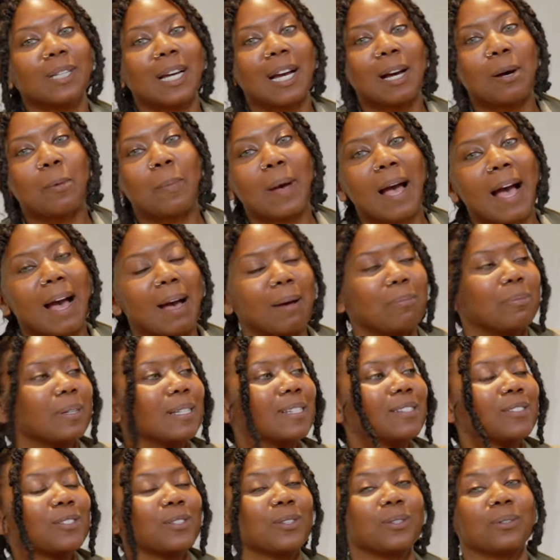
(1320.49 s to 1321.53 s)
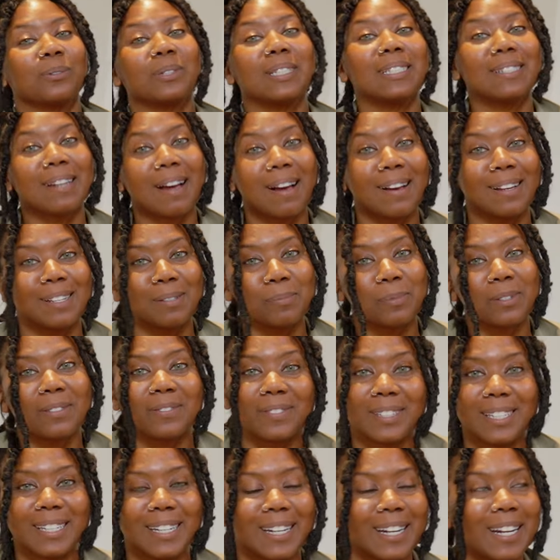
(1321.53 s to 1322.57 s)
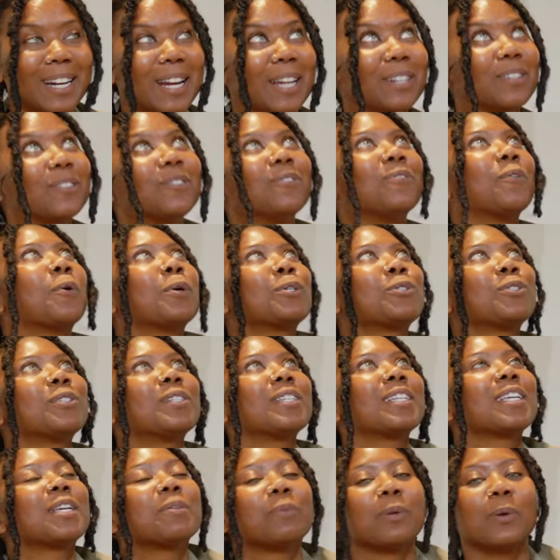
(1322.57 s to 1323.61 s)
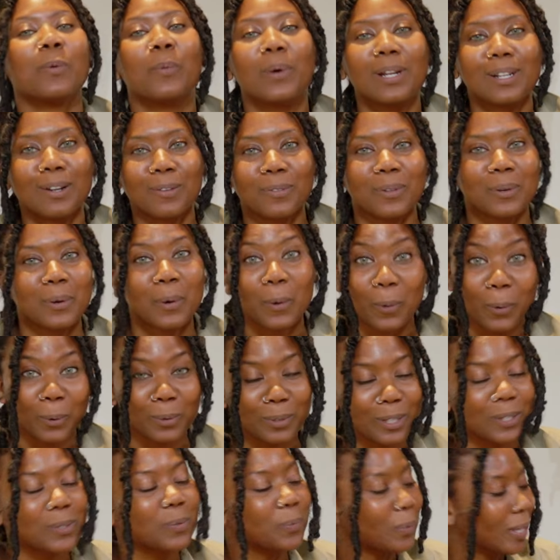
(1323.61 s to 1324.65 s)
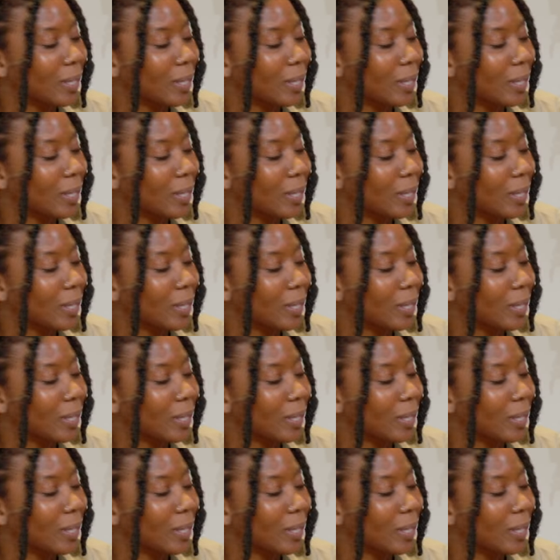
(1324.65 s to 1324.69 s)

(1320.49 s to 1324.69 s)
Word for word: Top happens three times a year and unfortunately we went on the coldest